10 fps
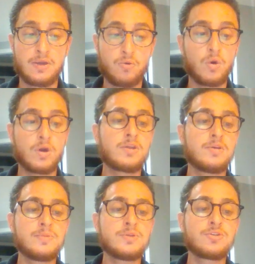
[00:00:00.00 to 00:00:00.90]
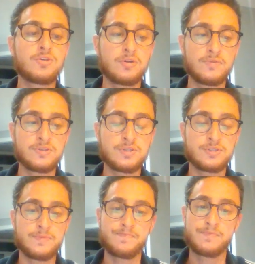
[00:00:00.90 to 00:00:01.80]
One of them is your nervous
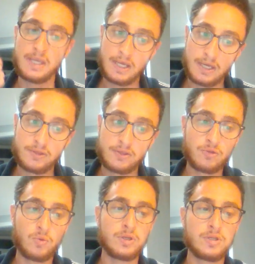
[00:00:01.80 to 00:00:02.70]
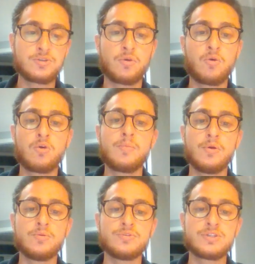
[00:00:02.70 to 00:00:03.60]
system, and the other one is your
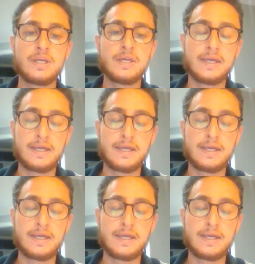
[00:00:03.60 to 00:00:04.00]
hormones.